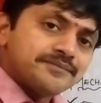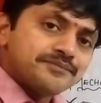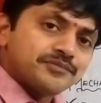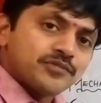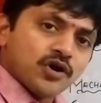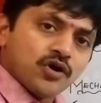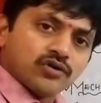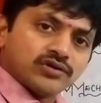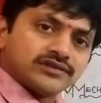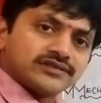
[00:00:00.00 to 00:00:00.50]

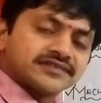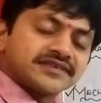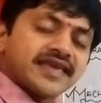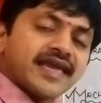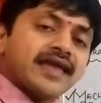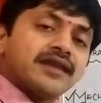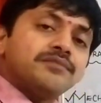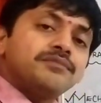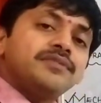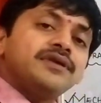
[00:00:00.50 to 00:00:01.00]
compounds
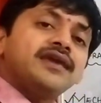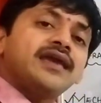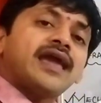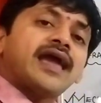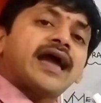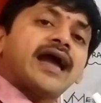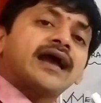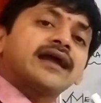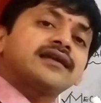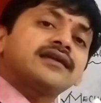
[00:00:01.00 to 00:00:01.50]
can
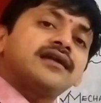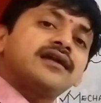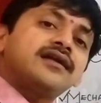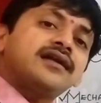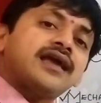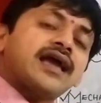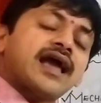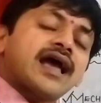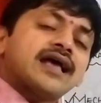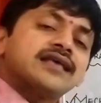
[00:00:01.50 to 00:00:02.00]
be
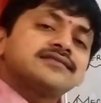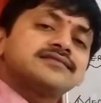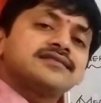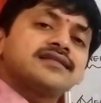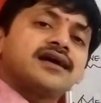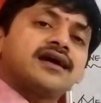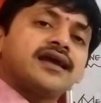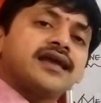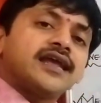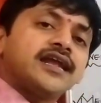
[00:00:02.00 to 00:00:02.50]
acted as
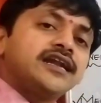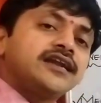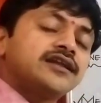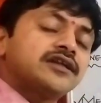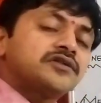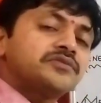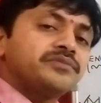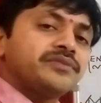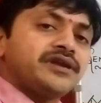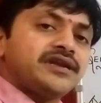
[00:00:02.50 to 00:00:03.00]
the
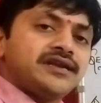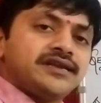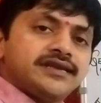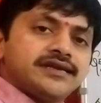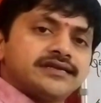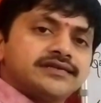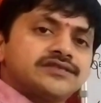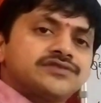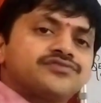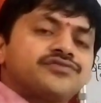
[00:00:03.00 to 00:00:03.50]

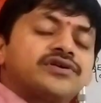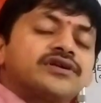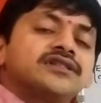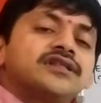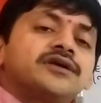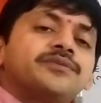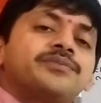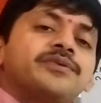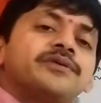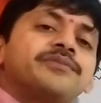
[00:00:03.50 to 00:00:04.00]
intermediates for
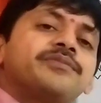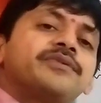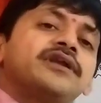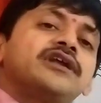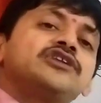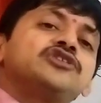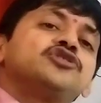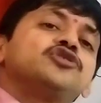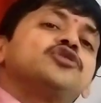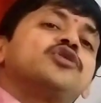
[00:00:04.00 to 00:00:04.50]
the
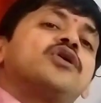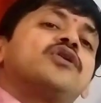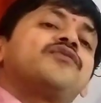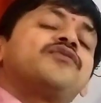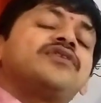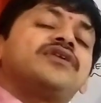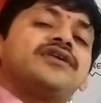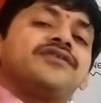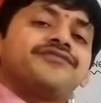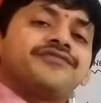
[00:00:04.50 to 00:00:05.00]
preparation
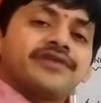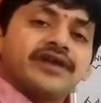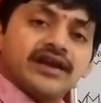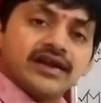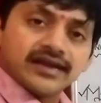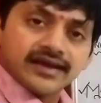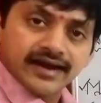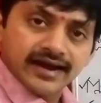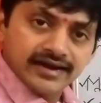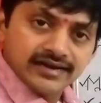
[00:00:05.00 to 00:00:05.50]
of
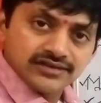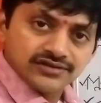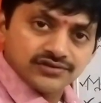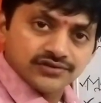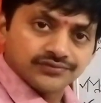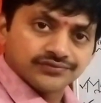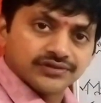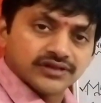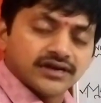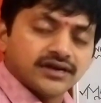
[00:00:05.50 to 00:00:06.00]
different
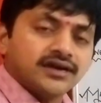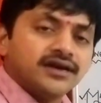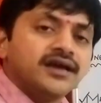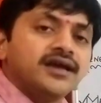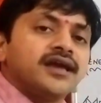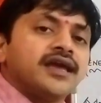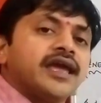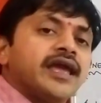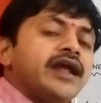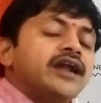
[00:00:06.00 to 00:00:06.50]
kinds of
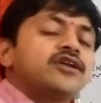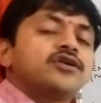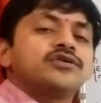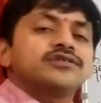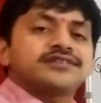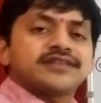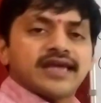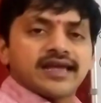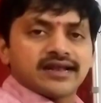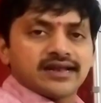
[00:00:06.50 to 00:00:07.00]
the
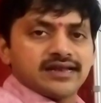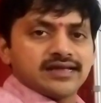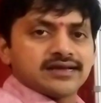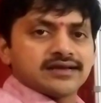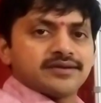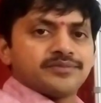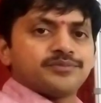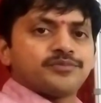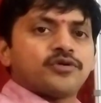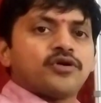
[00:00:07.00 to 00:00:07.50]

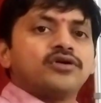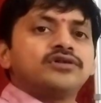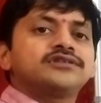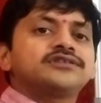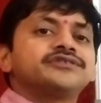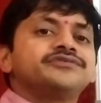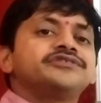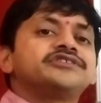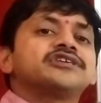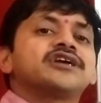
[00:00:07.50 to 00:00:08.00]
heterocyclic
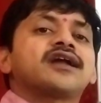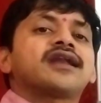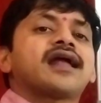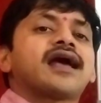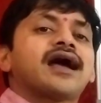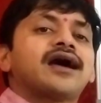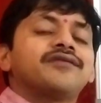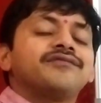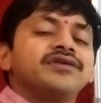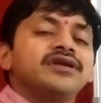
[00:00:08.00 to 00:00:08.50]
compounds which are
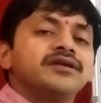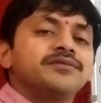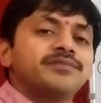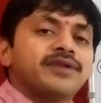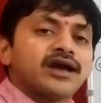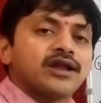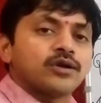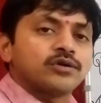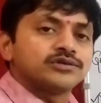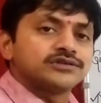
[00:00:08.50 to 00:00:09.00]
having
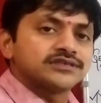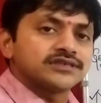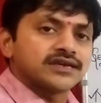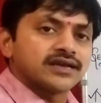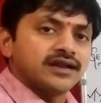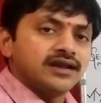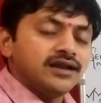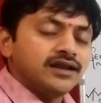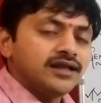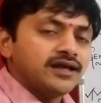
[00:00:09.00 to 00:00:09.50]

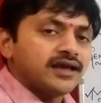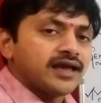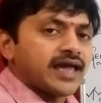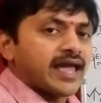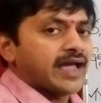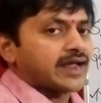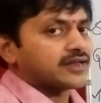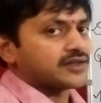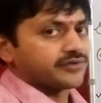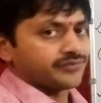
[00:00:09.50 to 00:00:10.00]
biological
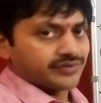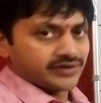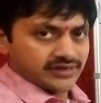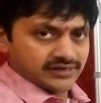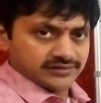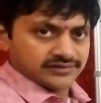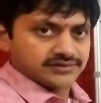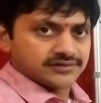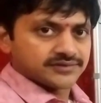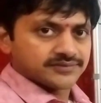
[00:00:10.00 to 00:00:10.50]

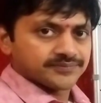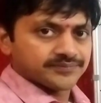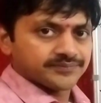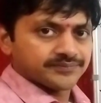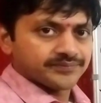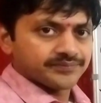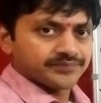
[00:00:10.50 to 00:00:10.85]
activities.